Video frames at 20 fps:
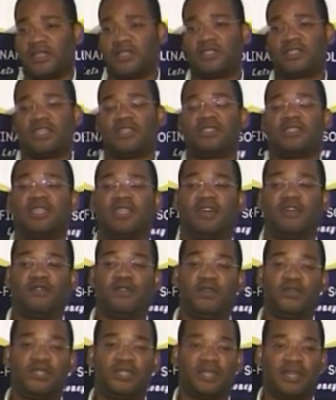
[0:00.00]
So instead of
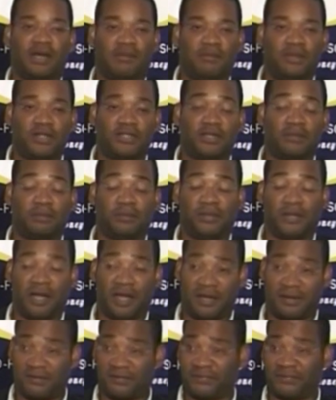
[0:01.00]
using a multiple
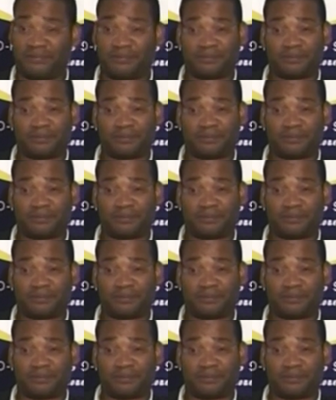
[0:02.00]
of